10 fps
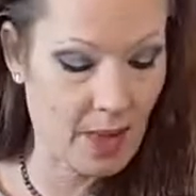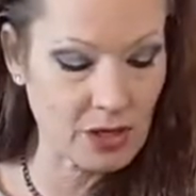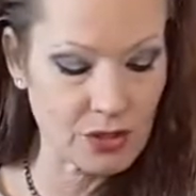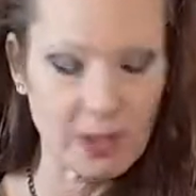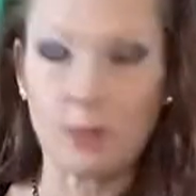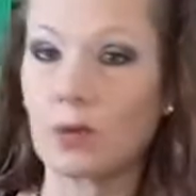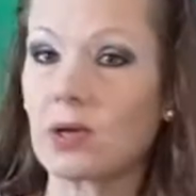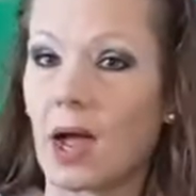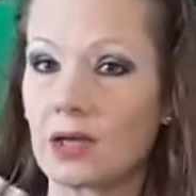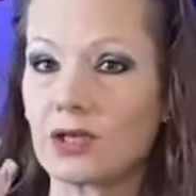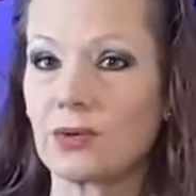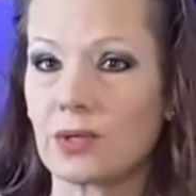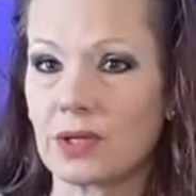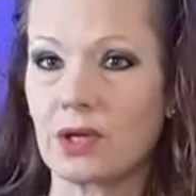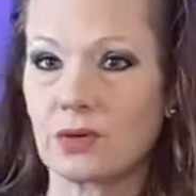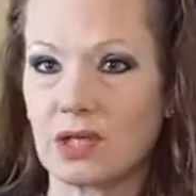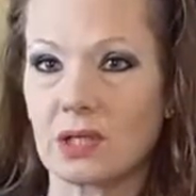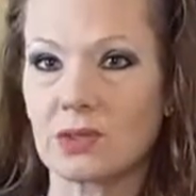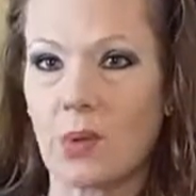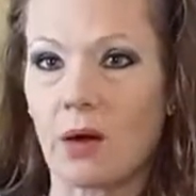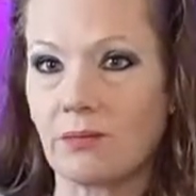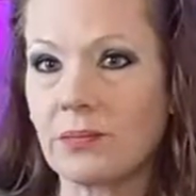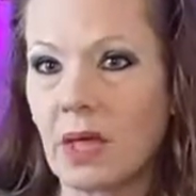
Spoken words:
actually. I do the no-till as well.